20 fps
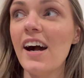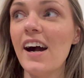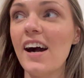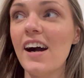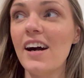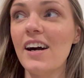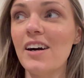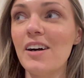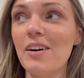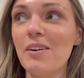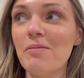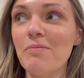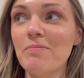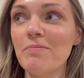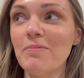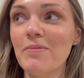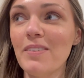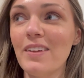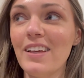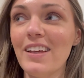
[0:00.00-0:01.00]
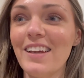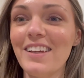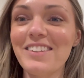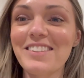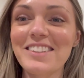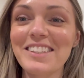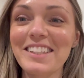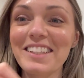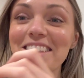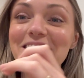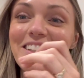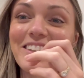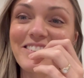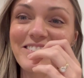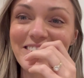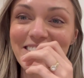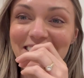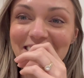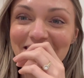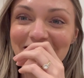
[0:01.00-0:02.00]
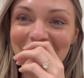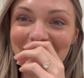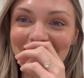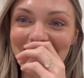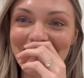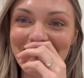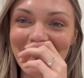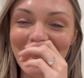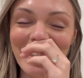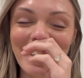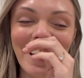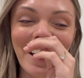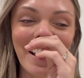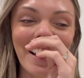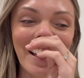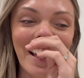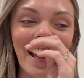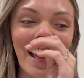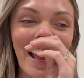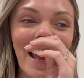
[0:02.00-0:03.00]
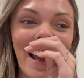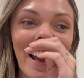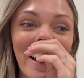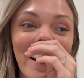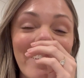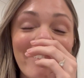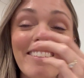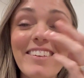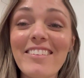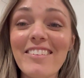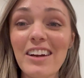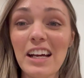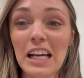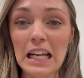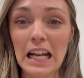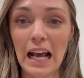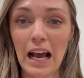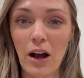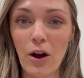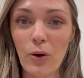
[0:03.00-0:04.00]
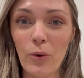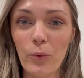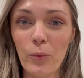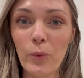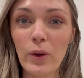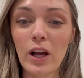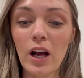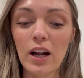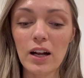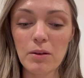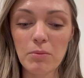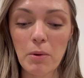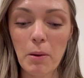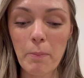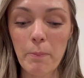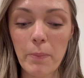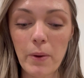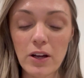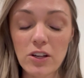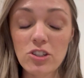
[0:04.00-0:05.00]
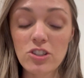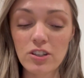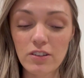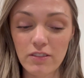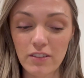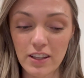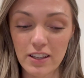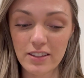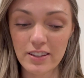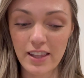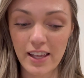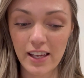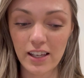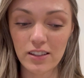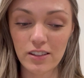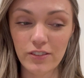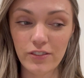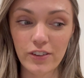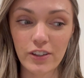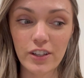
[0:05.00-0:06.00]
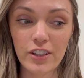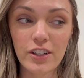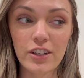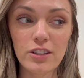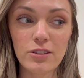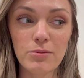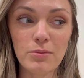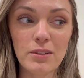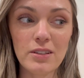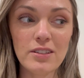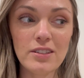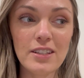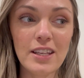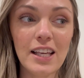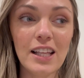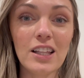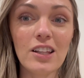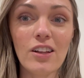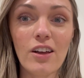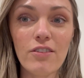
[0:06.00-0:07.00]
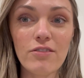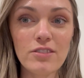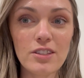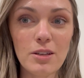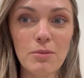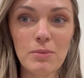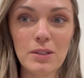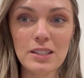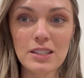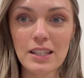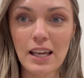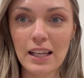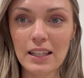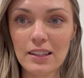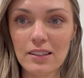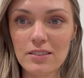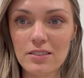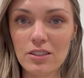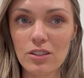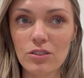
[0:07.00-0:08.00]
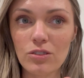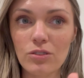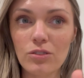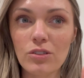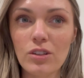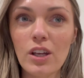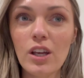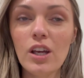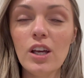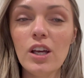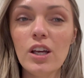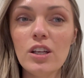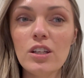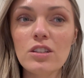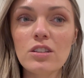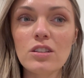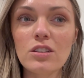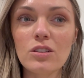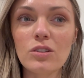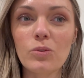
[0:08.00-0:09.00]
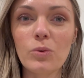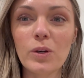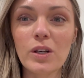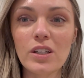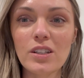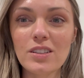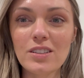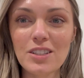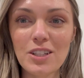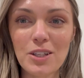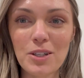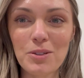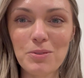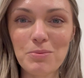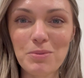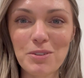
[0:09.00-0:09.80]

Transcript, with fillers: Um, he just looked over here when I said that. Uh, we ran out. We got him a bunch of these things for Christmas. He loves them. It's like this little squirt tube